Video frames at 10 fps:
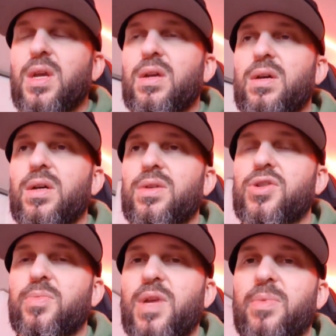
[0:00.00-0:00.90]
you
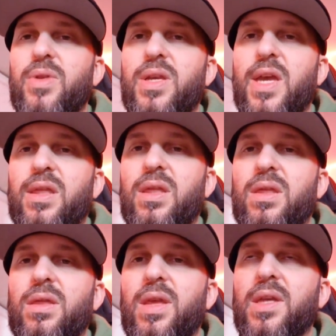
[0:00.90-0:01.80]
should be able to get
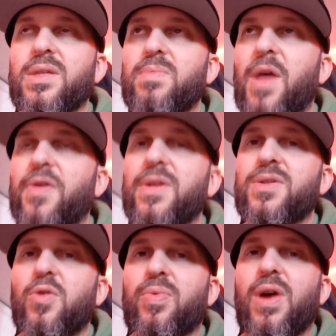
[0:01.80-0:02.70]
these methods
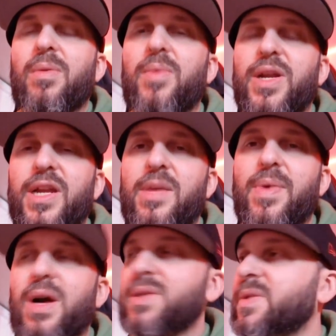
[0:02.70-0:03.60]
no problem on any
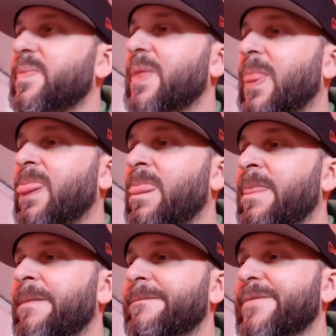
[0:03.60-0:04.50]
box.
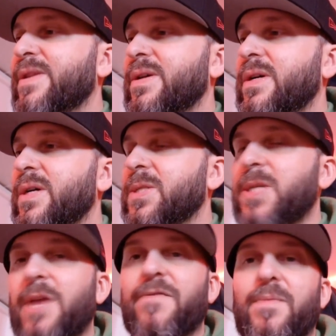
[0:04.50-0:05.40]

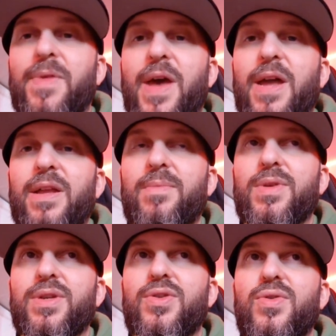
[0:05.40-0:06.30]
Aside from that, I'm
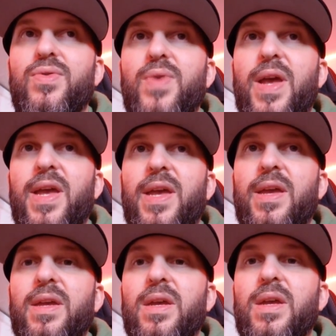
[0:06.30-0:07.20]
going to do a